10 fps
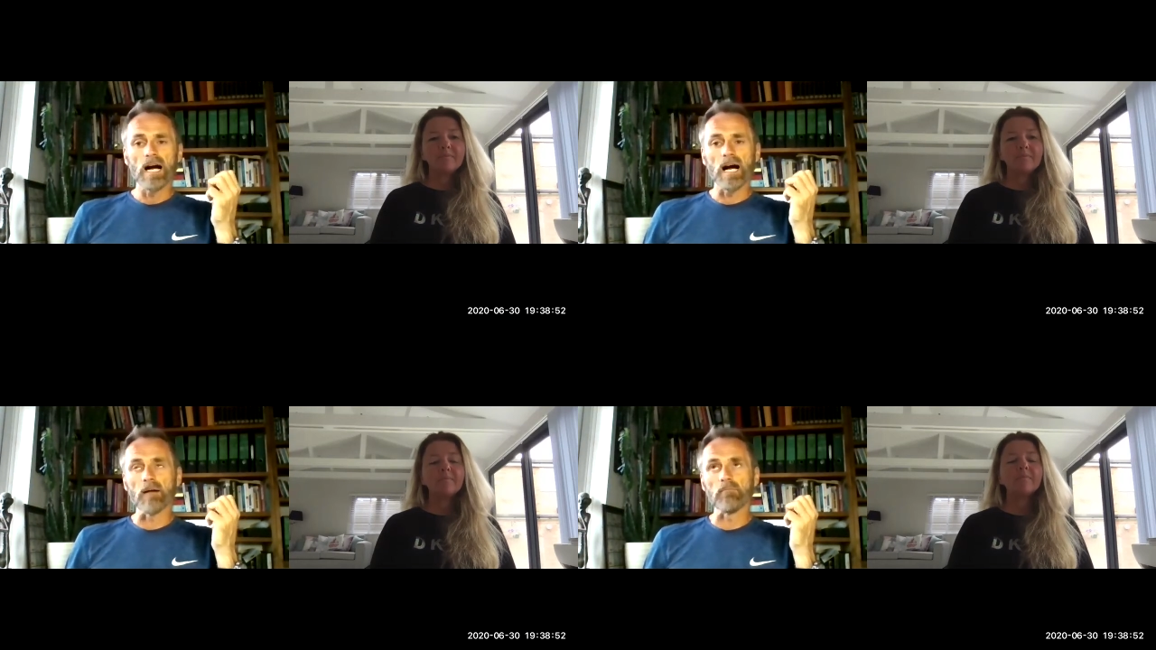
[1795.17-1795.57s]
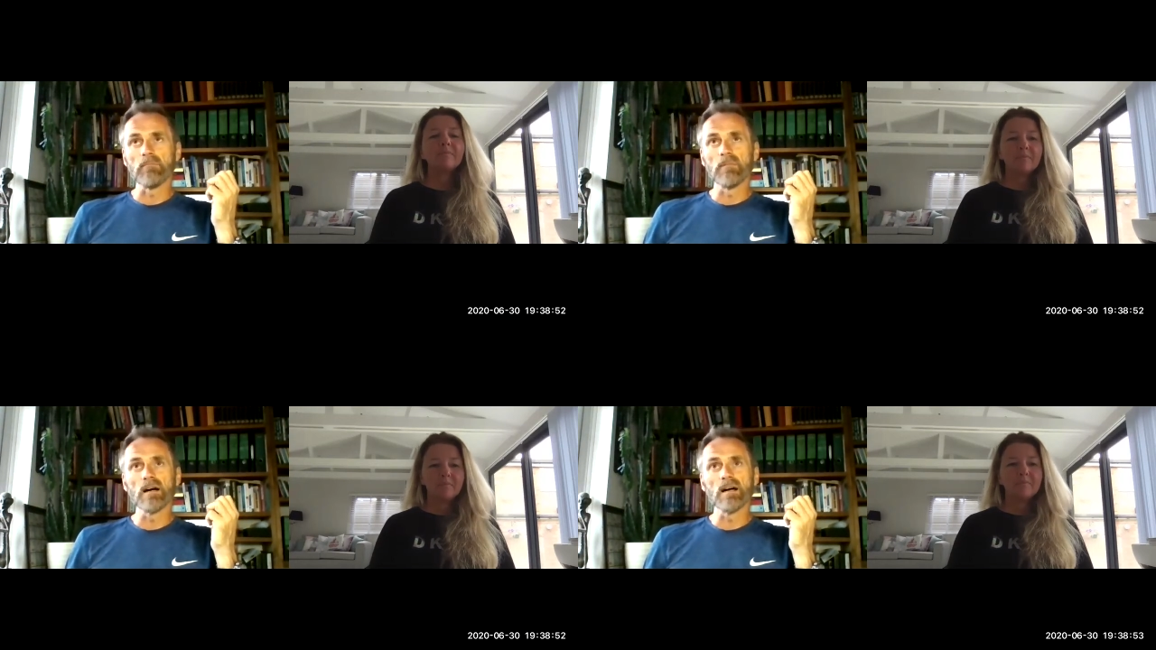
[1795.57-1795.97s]

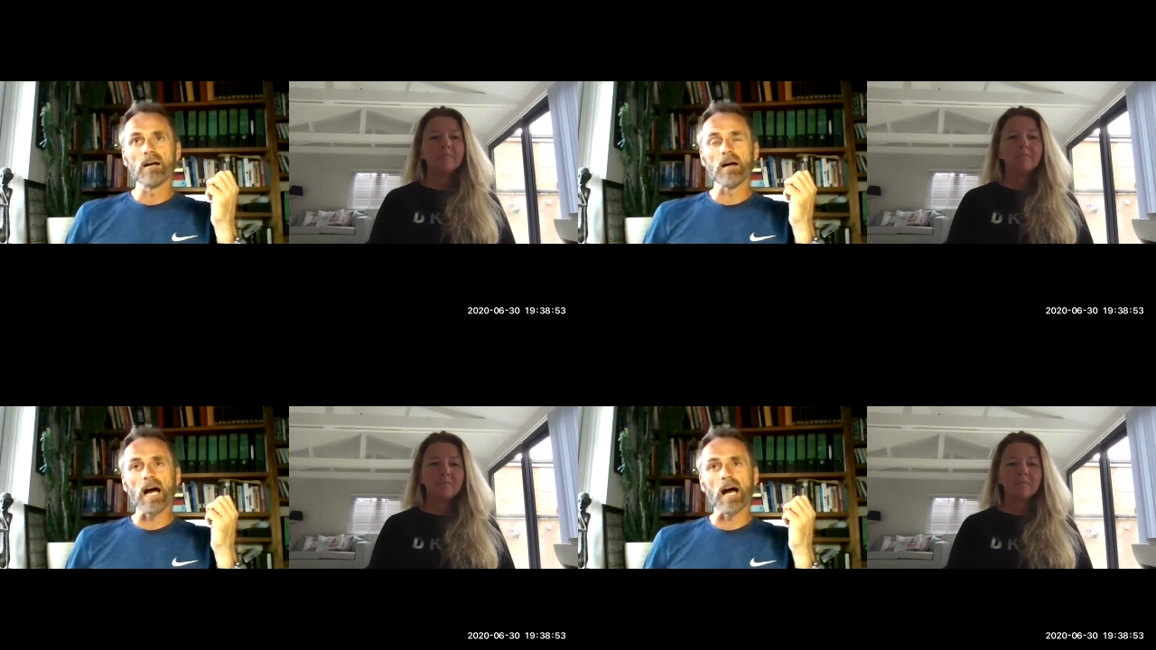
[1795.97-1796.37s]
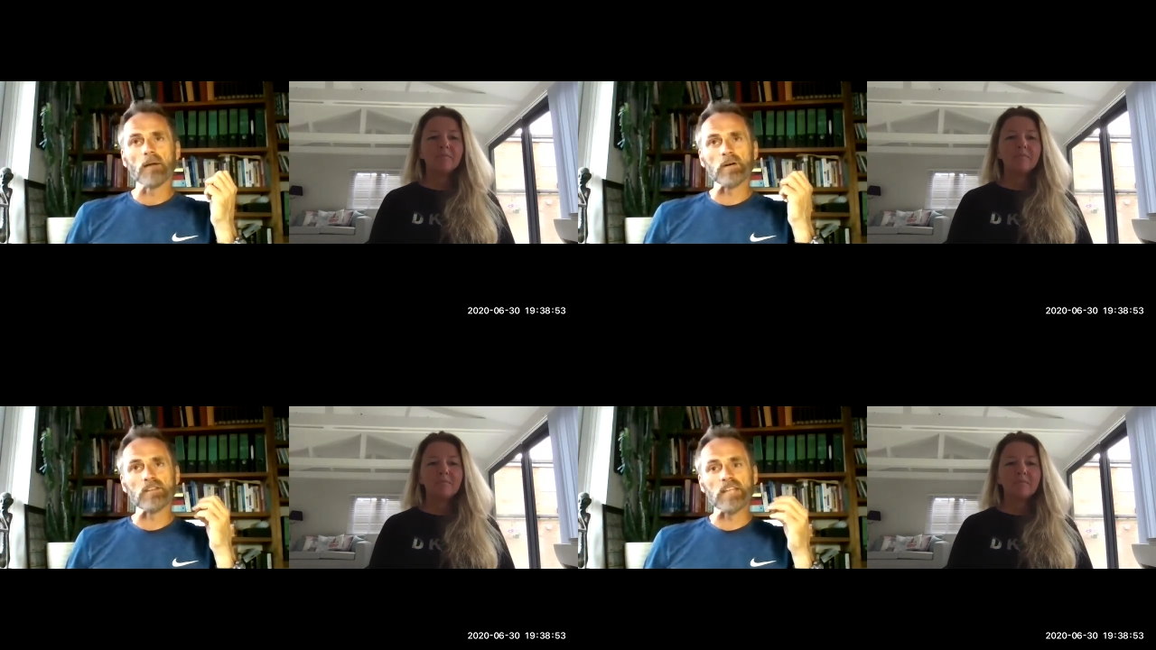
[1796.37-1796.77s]
Speaker 1: Um,
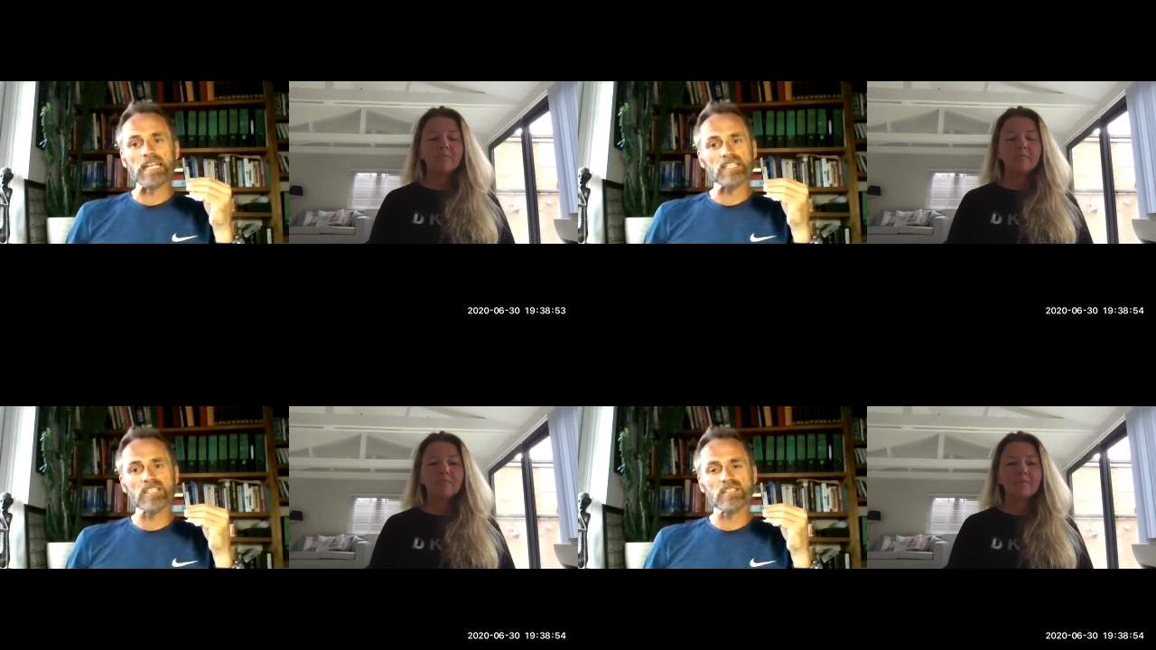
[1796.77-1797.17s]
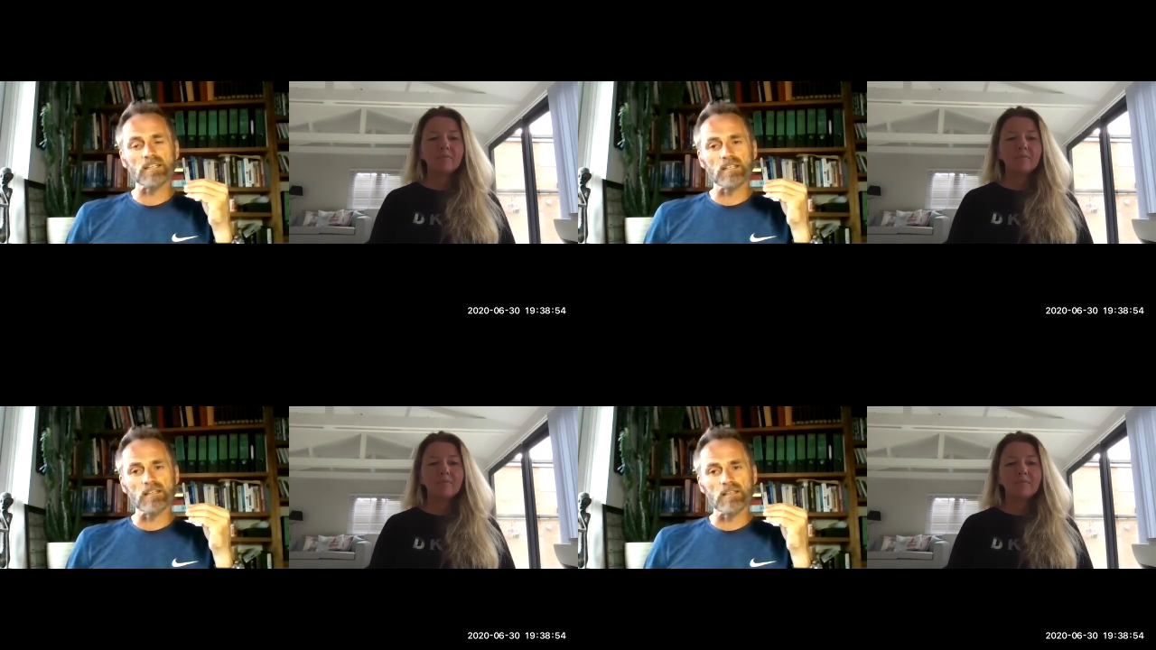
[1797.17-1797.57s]
but then it's the,